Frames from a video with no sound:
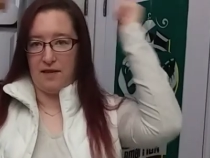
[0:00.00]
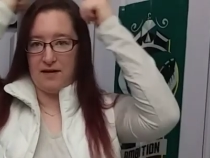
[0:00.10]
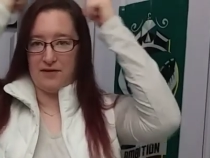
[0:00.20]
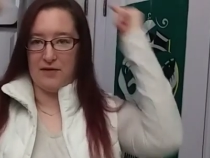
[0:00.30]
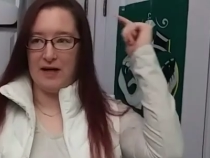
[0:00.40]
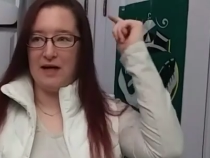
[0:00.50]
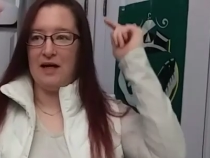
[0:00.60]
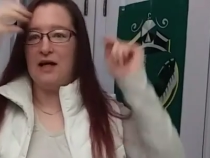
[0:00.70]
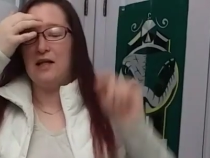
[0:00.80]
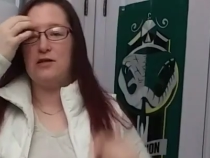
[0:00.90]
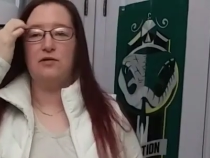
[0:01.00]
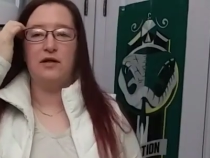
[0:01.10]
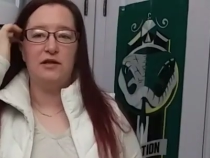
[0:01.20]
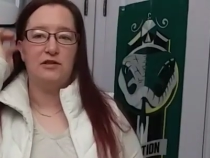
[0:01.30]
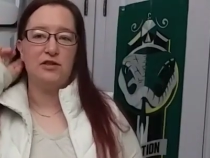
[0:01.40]
then do it. That's what
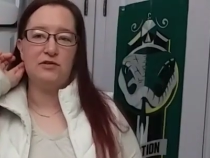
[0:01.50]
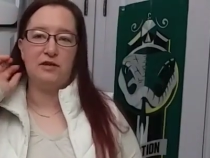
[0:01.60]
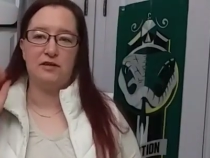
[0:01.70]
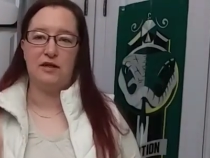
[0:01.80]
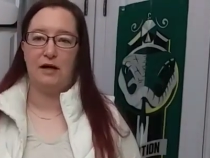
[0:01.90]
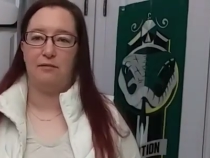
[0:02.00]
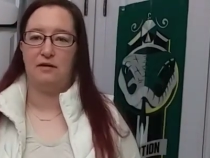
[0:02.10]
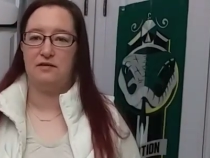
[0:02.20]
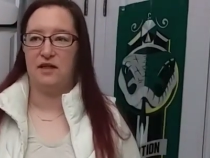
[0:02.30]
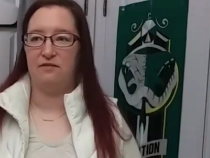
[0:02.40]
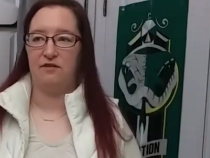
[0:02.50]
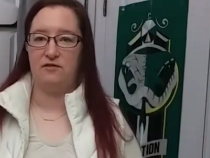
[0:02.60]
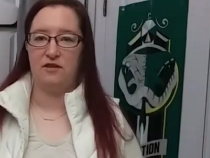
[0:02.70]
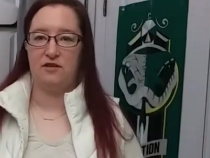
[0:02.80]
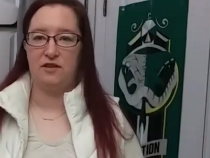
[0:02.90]
I used to do all the time when I was, like,
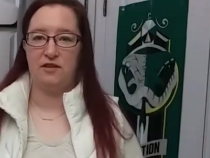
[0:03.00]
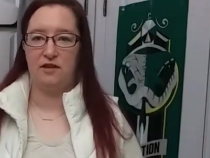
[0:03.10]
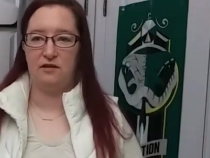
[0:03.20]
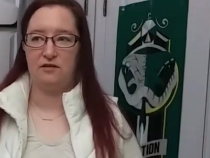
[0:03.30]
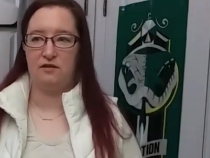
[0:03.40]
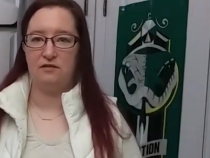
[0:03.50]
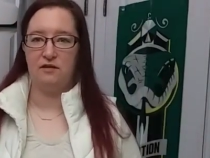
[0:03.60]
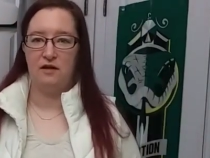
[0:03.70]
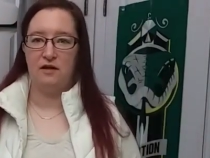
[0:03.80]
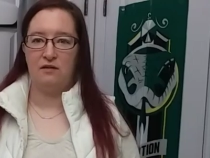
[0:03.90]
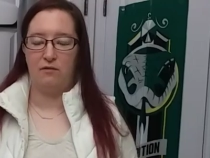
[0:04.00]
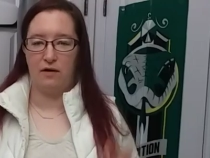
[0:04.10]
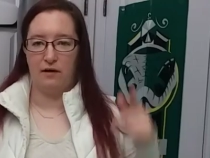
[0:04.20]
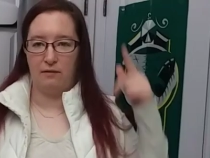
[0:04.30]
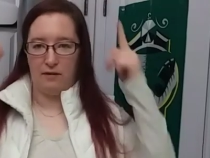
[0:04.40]
15, 16 years old,
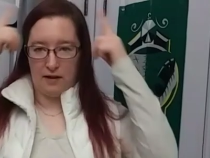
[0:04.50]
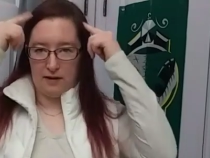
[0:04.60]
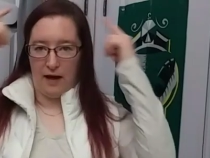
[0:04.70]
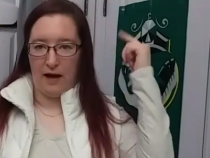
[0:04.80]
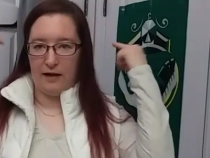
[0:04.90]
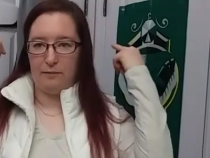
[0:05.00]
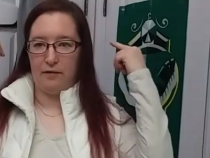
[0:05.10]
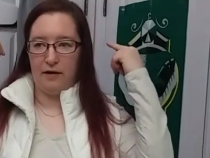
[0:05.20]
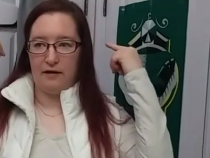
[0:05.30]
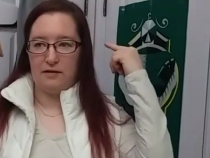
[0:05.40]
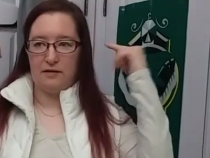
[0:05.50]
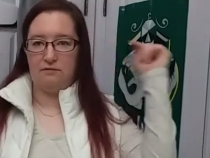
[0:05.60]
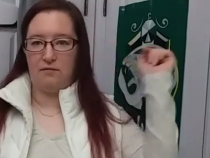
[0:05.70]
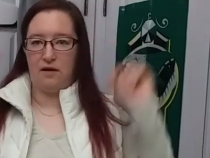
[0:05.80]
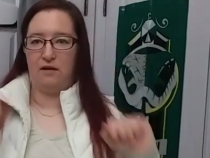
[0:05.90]
where, in, like, the Heidi
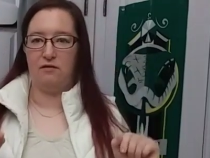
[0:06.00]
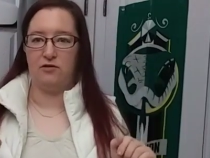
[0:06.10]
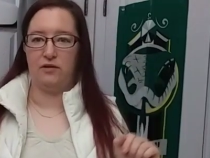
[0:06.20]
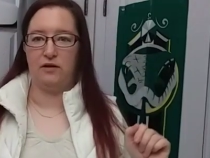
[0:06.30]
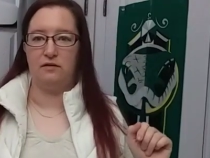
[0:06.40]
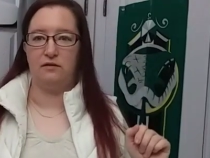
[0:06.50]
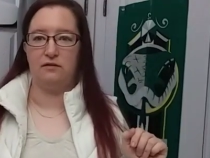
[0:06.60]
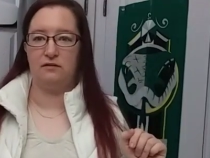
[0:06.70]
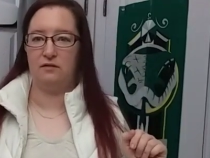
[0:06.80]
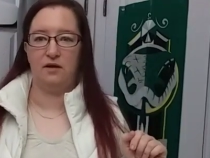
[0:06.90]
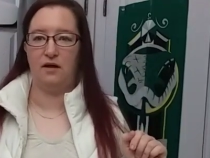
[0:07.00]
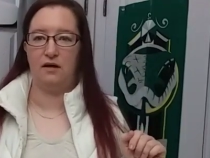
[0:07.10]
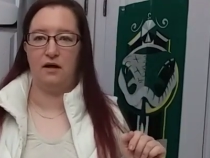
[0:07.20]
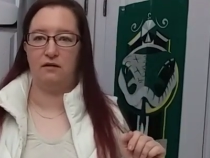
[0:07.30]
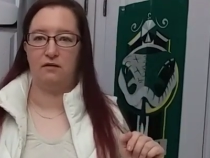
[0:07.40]
braids, I thought was really cool.
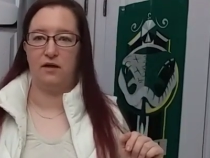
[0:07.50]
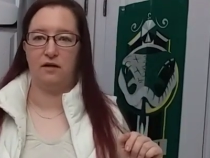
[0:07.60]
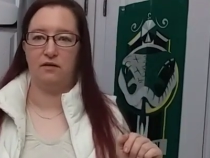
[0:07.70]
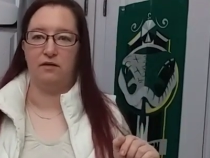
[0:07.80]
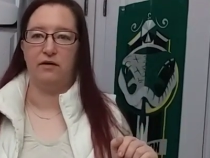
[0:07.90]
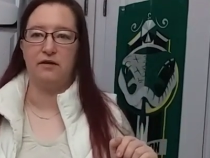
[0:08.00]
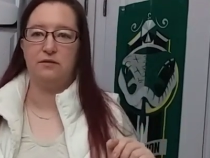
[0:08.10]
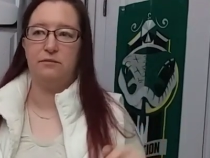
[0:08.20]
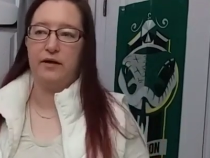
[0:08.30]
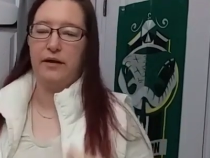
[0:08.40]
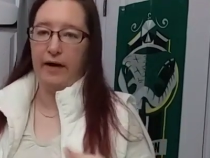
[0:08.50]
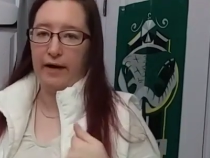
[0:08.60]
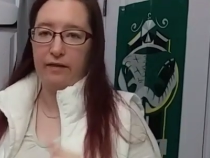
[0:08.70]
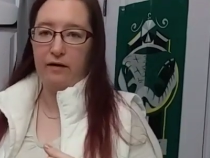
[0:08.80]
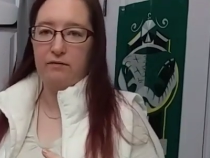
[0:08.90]
It, I don't think it really was, but
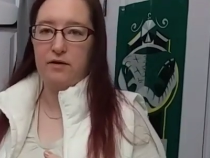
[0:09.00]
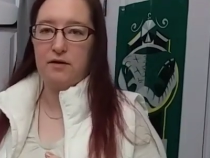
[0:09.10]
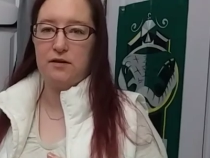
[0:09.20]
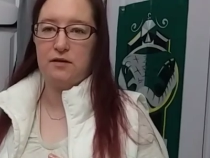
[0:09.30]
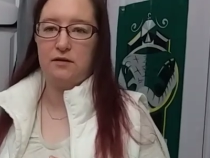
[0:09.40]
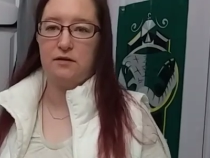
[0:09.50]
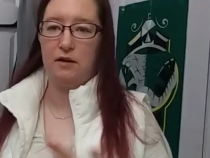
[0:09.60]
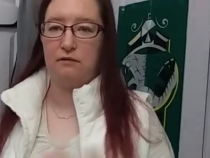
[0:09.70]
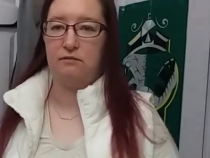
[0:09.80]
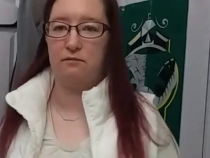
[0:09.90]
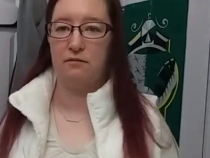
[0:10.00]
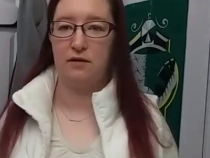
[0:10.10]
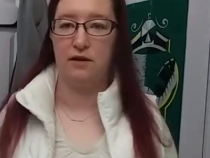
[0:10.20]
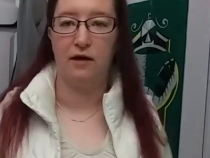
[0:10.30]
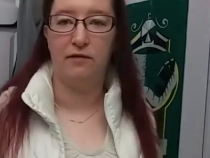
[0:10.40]
I thought it was, so
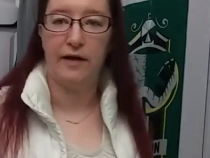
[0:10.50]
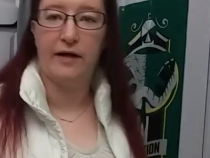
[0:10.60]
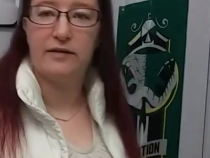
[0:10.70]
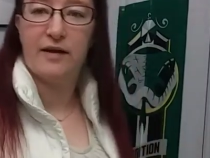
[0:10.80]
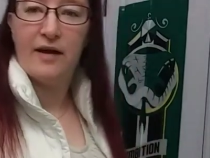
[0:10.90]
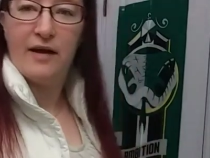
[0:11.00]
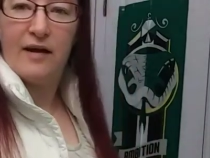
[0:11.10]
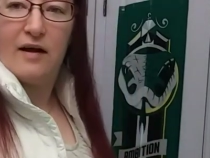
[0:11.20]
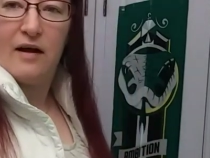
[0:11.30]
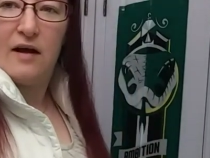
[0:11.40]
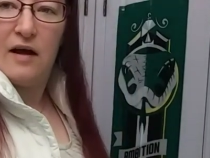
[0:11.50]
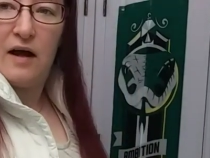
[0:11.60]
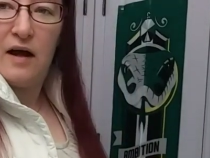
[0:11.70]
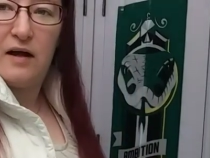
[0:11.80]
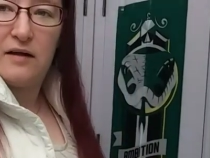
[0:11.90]
good enough, I guess.
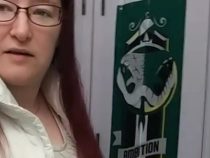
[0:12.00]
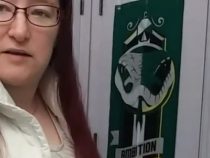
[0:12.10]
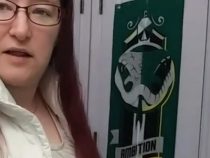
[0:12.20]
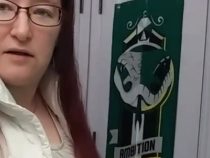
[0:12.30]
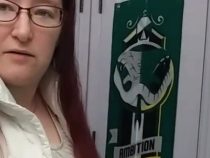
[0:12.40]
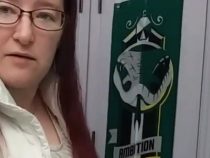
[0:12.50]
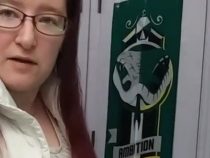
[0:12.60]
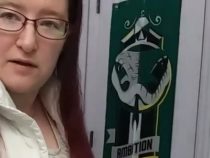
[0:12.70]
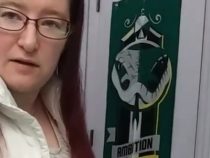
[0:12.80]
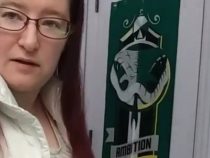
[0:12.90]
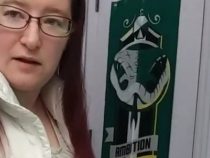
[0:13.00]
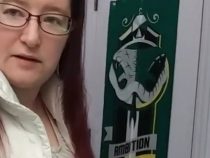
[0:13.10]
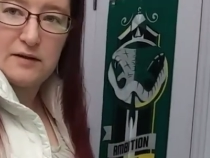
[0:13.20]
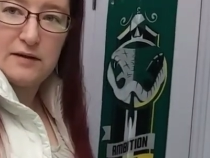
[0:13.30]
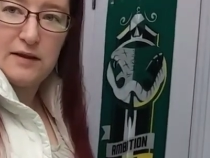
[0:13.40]
Uh, so,
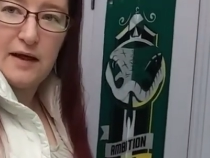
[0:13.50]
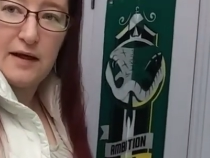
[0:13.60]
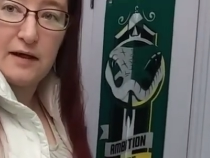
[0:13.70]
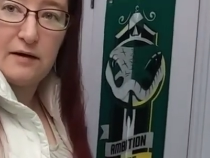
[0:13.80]
let's see how that